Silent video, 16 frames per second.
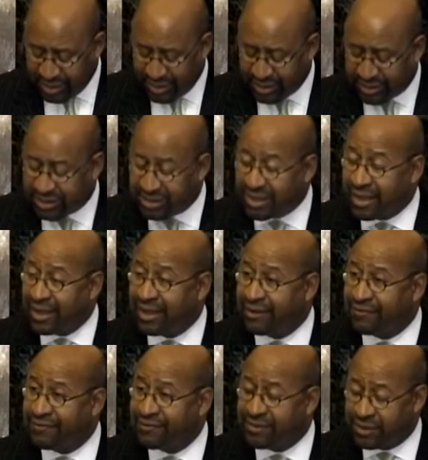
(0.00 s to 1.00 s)

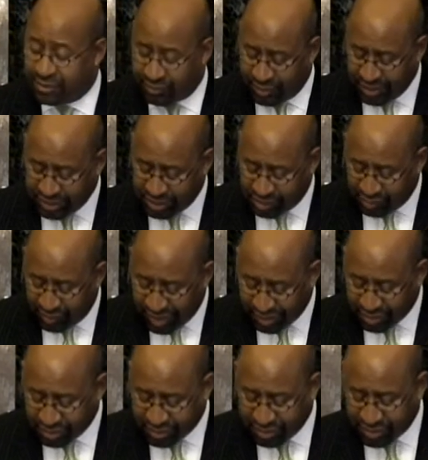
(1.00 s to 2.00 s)
staff, the race
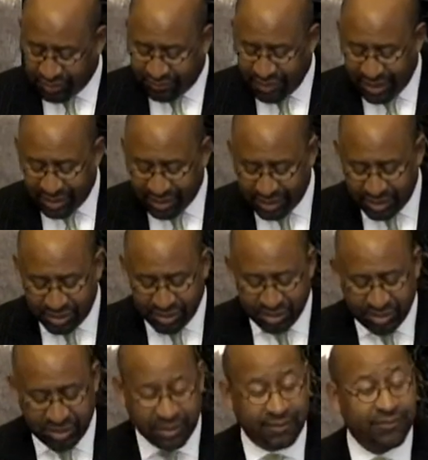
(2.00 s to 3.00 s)
directors, the
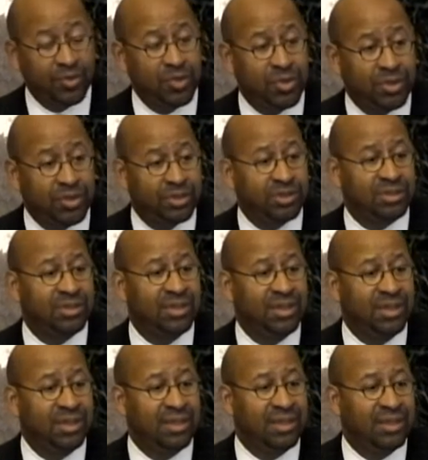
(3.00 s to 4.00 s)
volunteers, and of course,
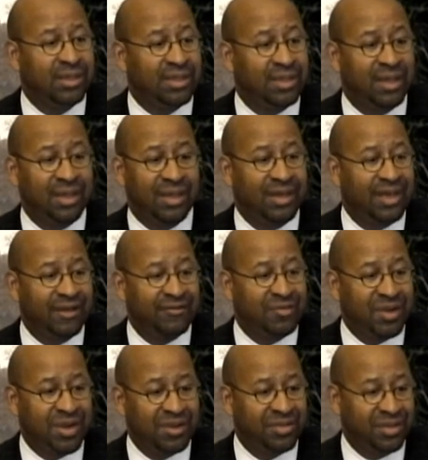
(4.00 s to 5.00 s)
you can't have a
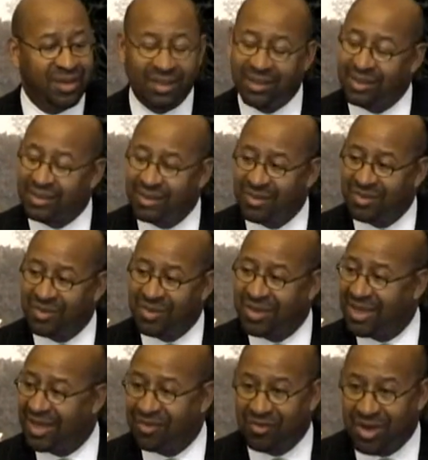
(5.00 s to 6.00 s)
marathon
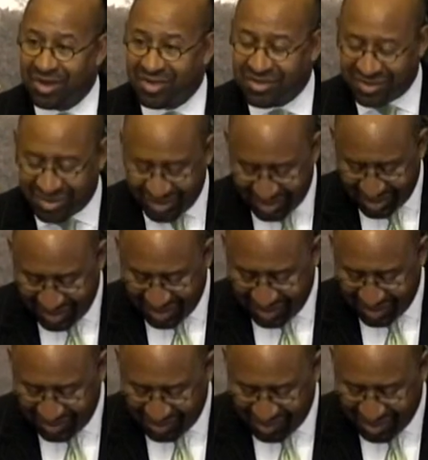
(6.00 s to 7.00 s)
without runners.
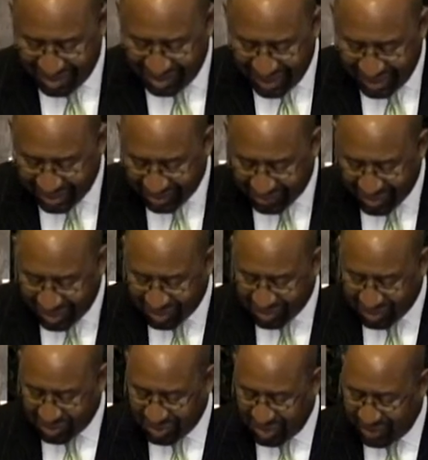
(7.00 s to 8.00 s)
And we thank the
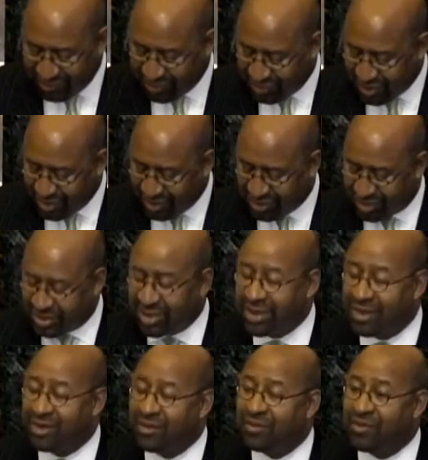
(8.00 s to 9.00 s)
runners, we love the runners.
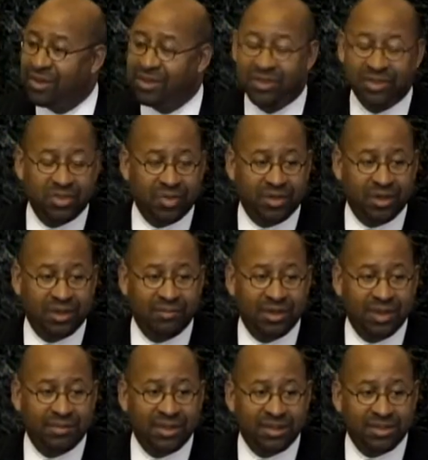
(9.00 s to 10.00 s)
What a historic
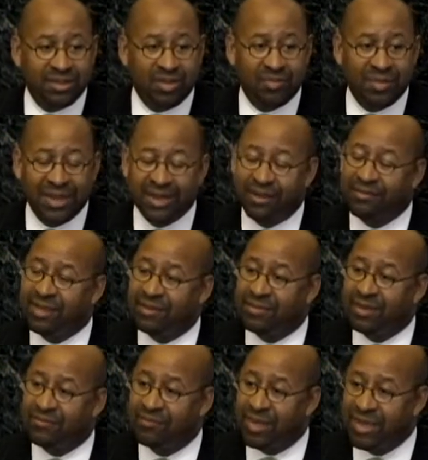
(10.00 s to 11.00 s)
commitment so many of them
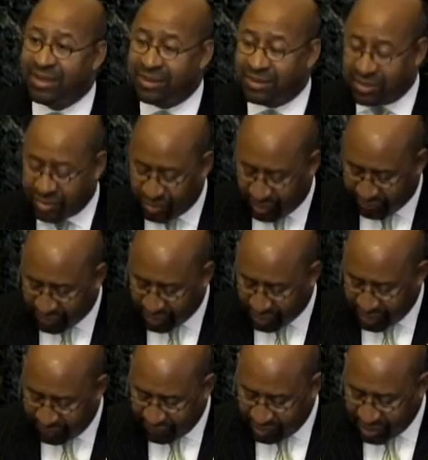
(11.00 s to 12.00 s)
have made to the
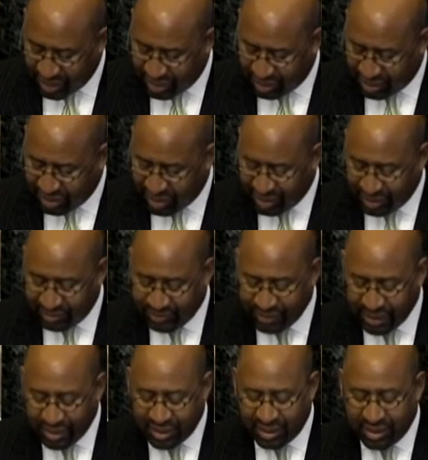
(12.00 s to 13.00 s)
Philadelphia Marathon.
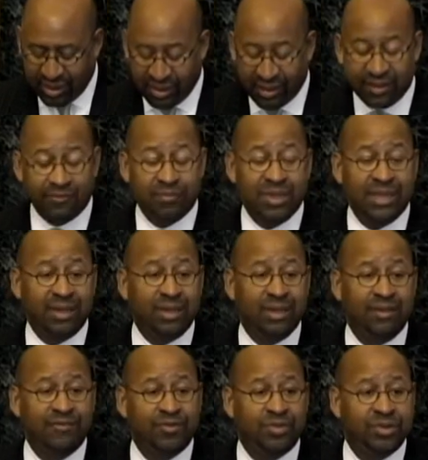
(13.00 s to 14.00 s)
And they give meaning,
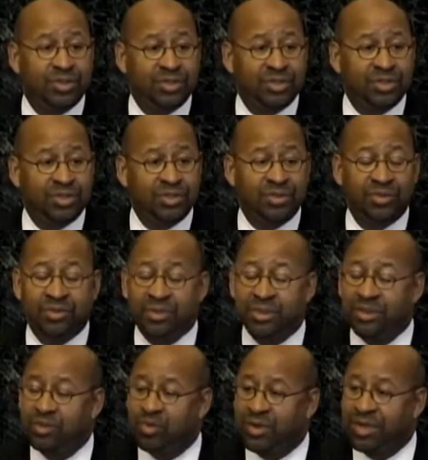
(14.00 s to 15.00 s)
of course, to
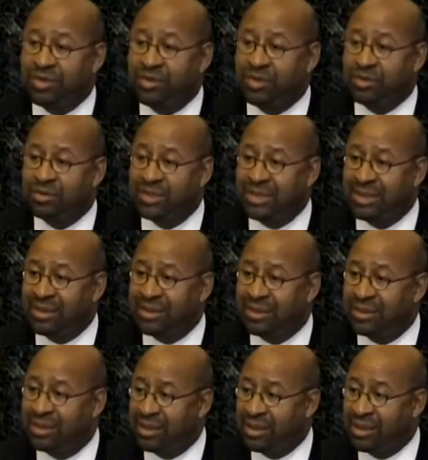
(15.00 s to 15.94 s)
the 2013